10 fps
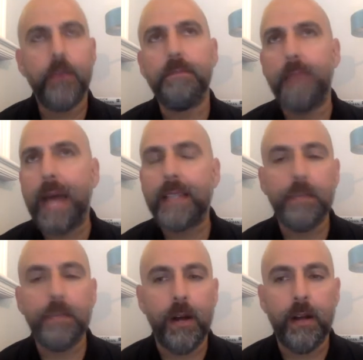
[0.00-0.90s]
in
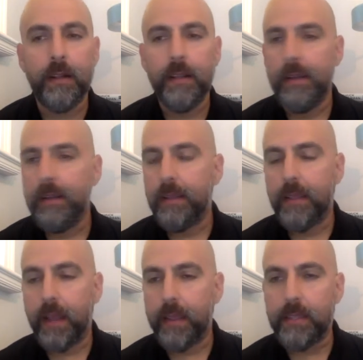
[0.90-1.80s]
basketball, a
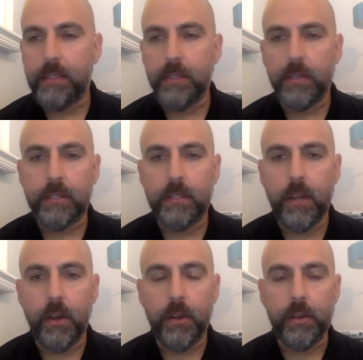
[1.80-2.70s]
lot of these students
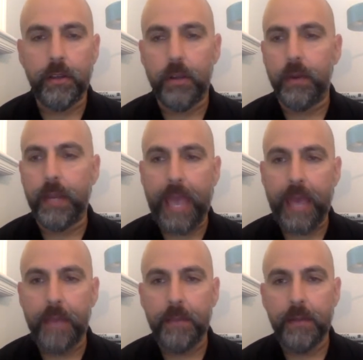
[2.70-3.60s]
know you can go to a
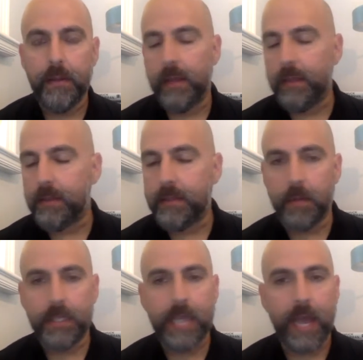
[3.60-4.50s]
camp in the
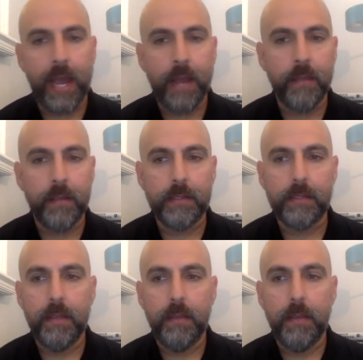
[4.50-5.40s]
summertime. There's
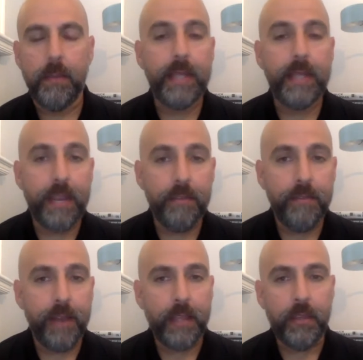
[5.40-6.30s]
people
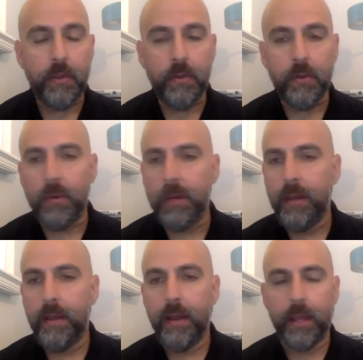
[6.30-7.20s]
identifying you.
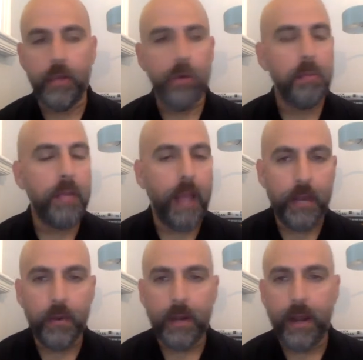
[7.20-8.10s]
Uh, you apply
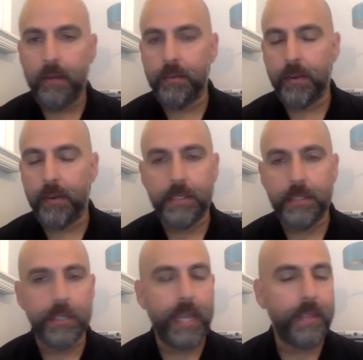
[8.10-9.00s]
to a conference,
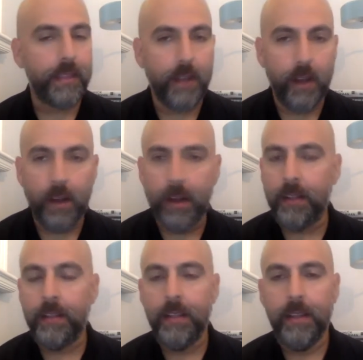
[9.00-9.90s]
you get the
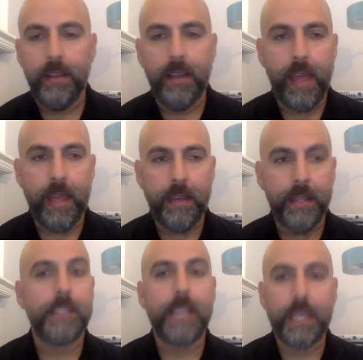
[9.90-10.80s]
call, and you
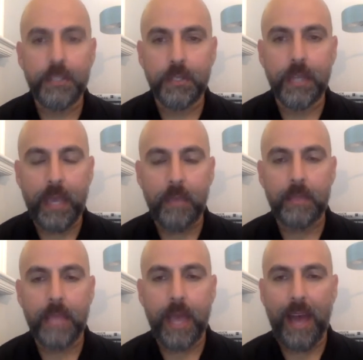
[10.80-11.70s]
get scheduled
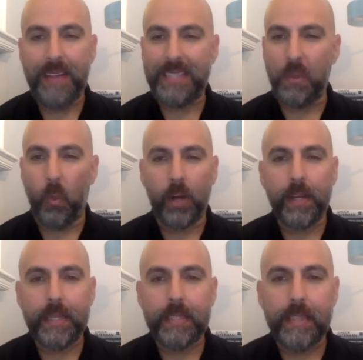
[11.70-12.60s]
games. How, how does it work
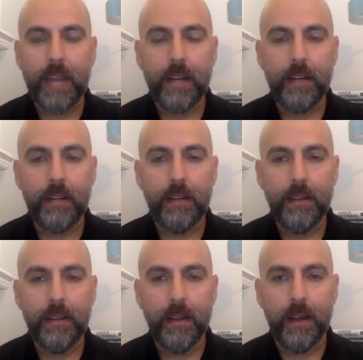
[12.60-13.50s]
in soccer?
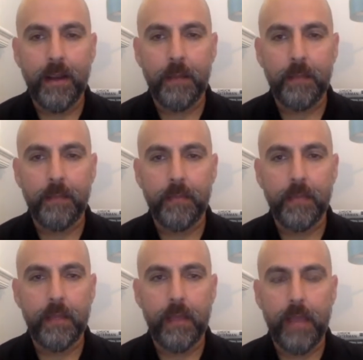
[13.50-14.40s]
Um,
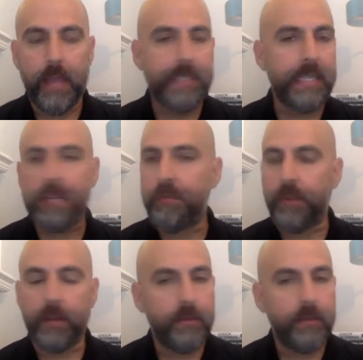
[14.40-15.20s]
and is it different